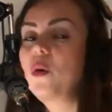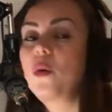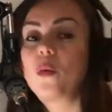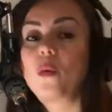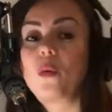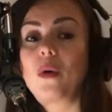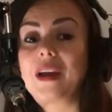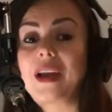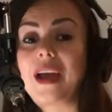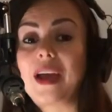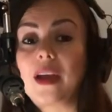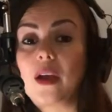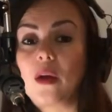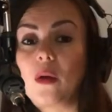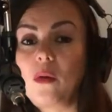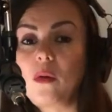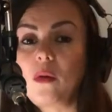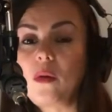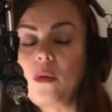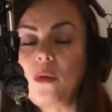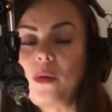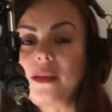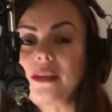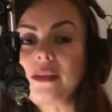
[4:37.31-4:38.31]
what I
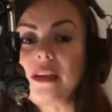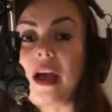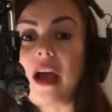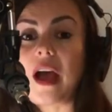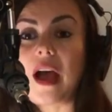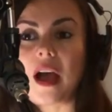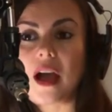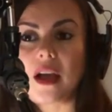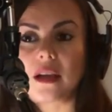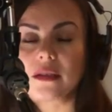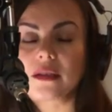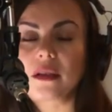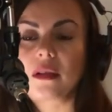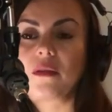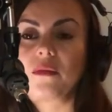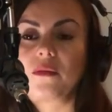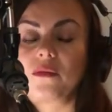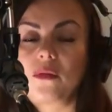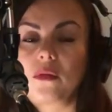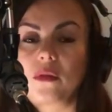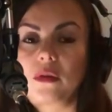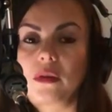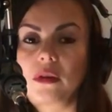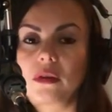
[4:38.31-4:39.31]
always ask
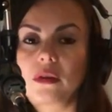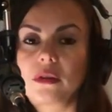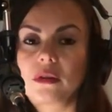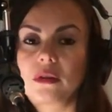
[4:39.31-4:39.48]
for.